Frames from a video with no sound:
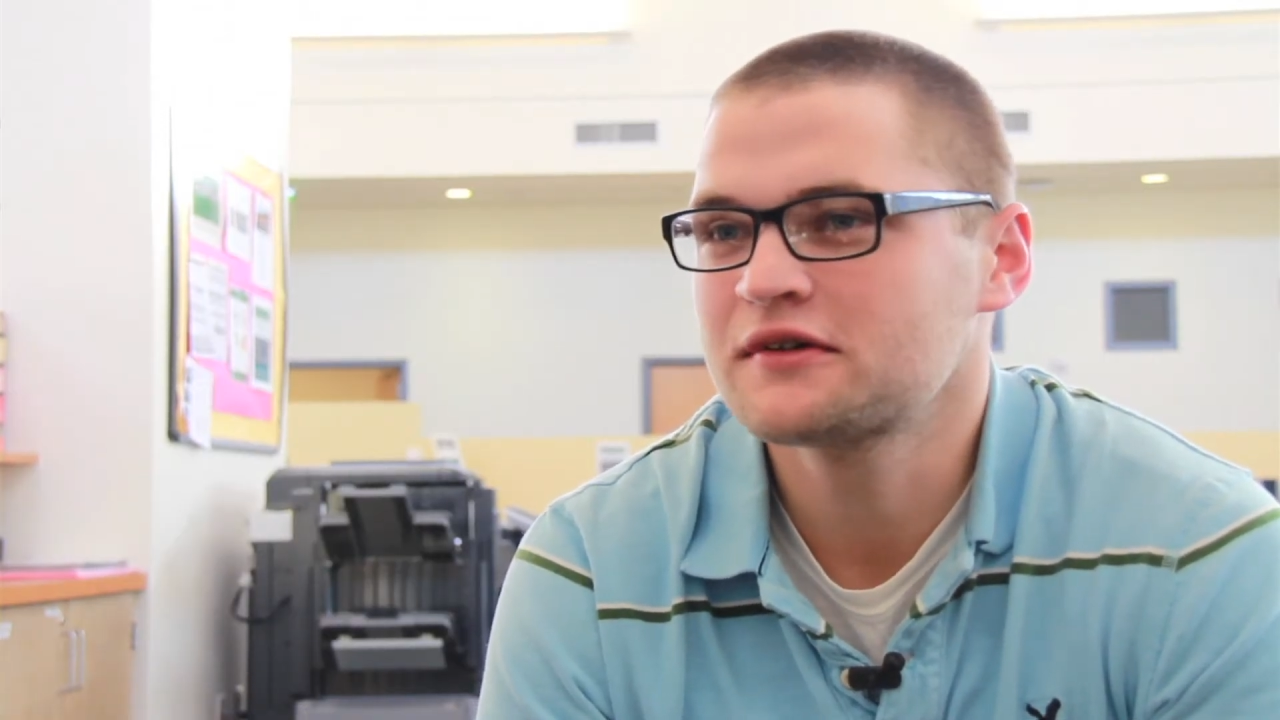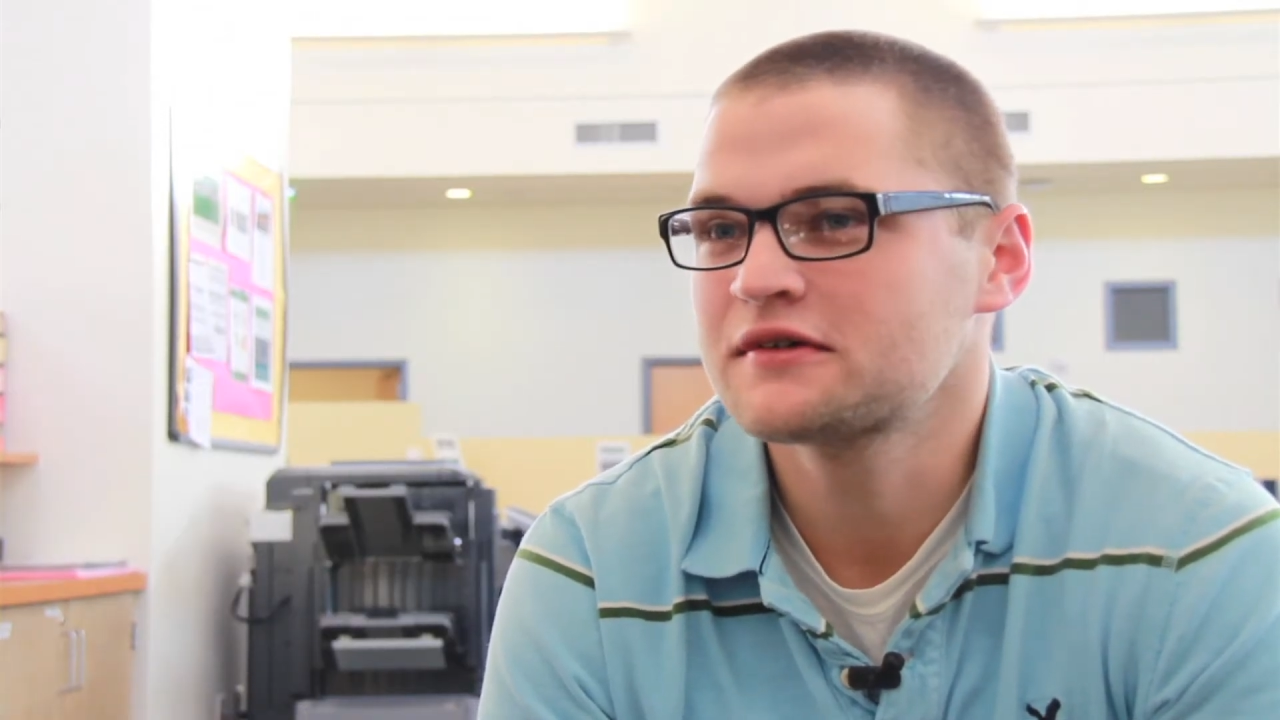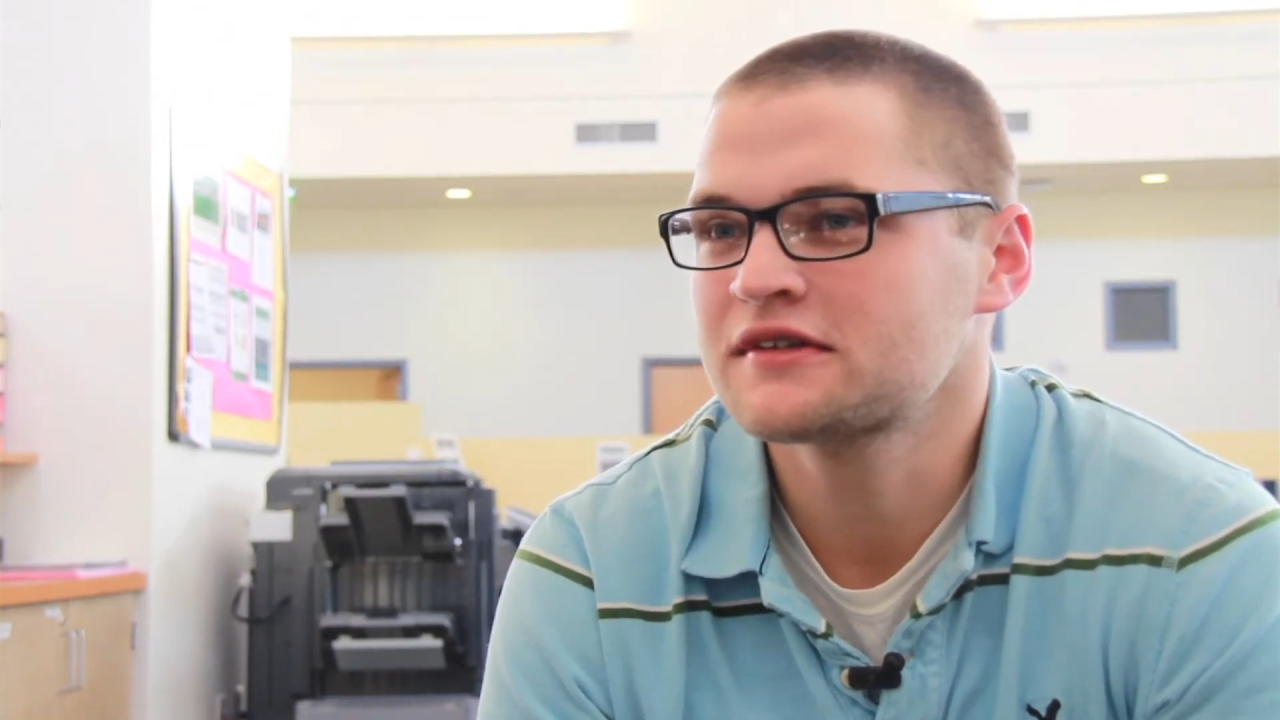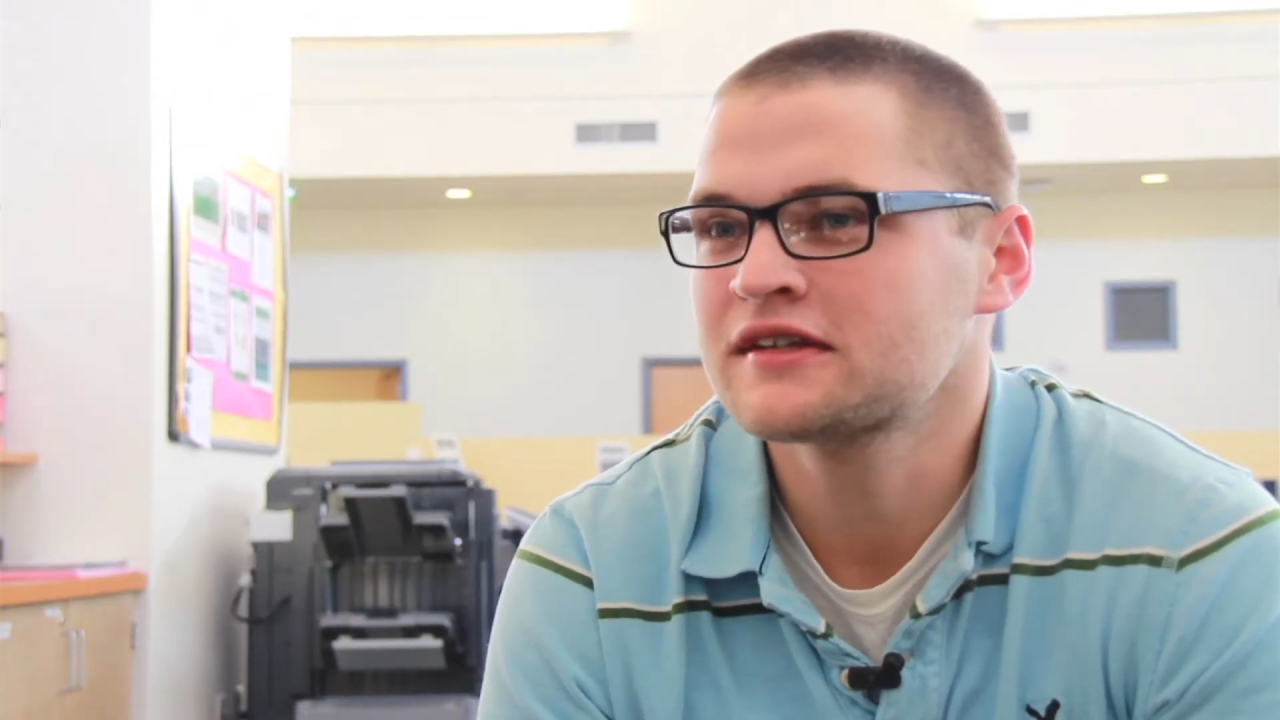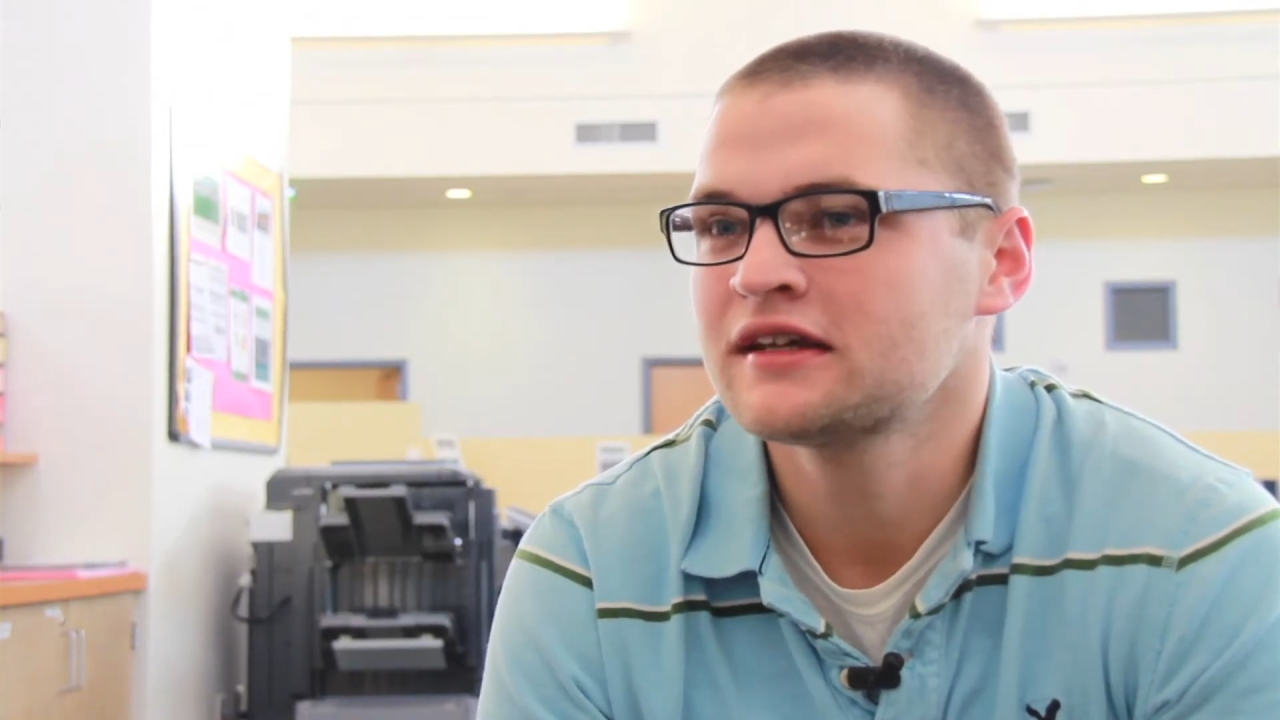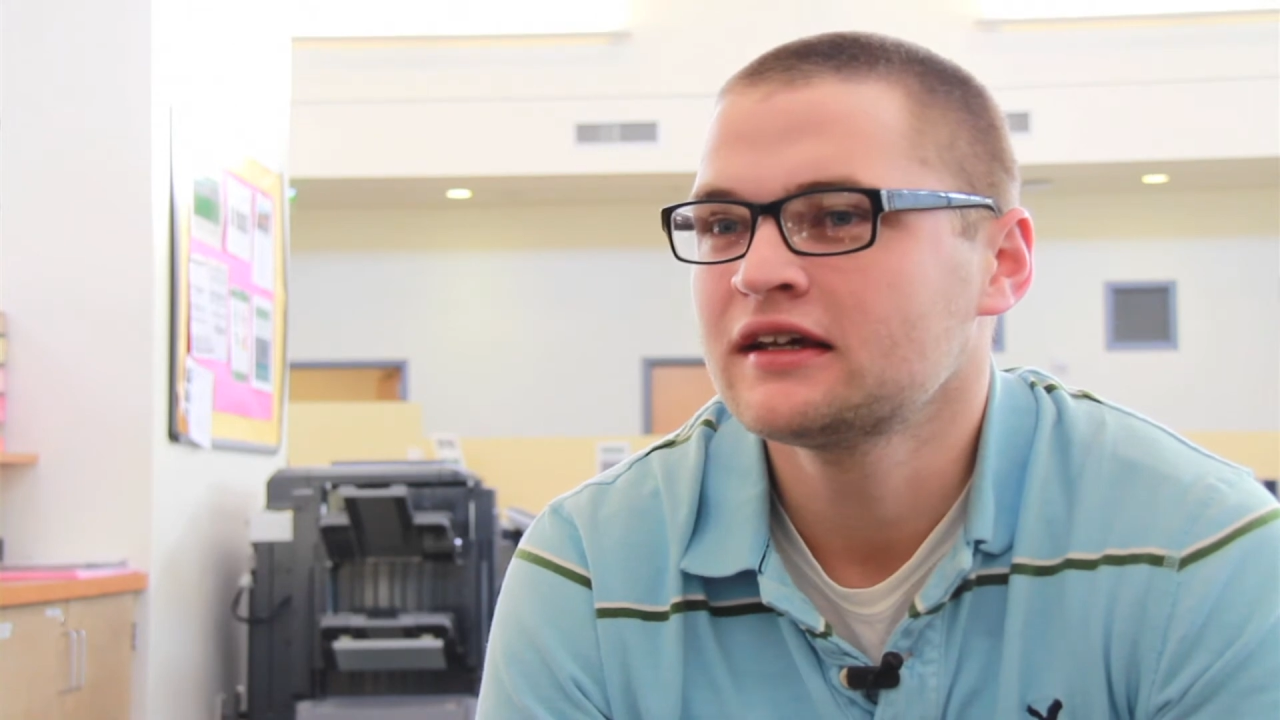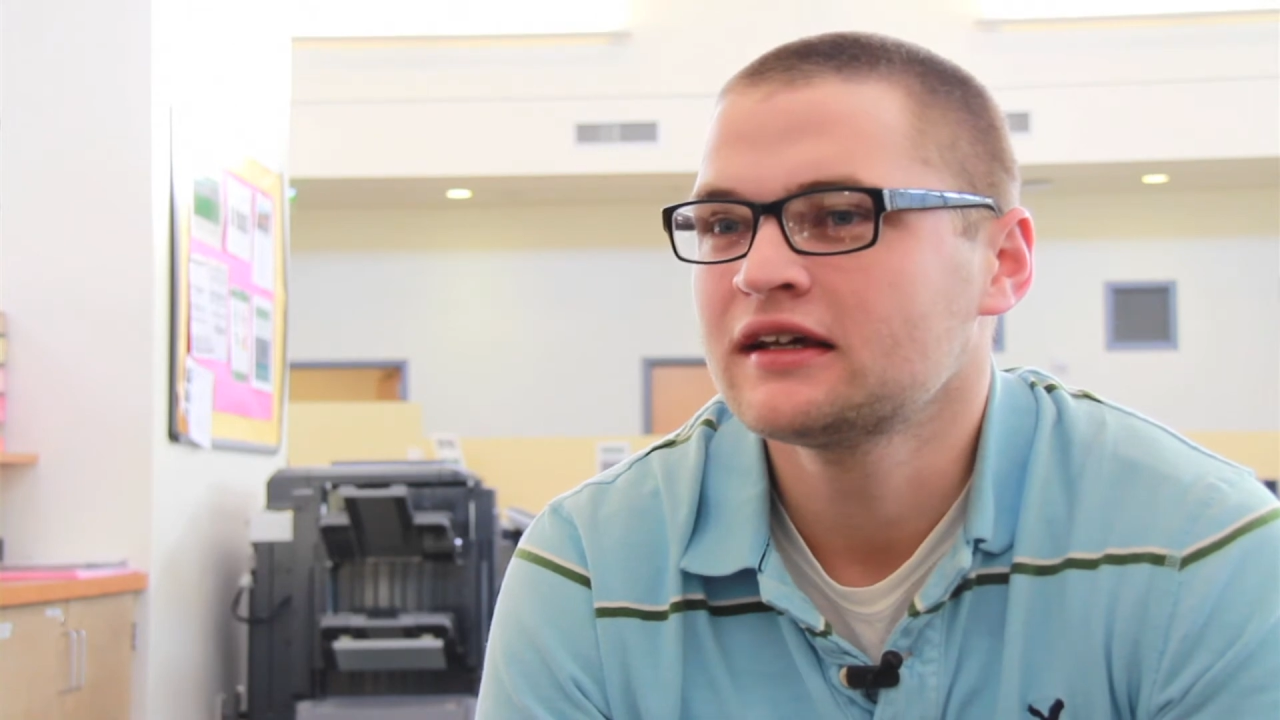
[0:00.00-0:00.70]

who's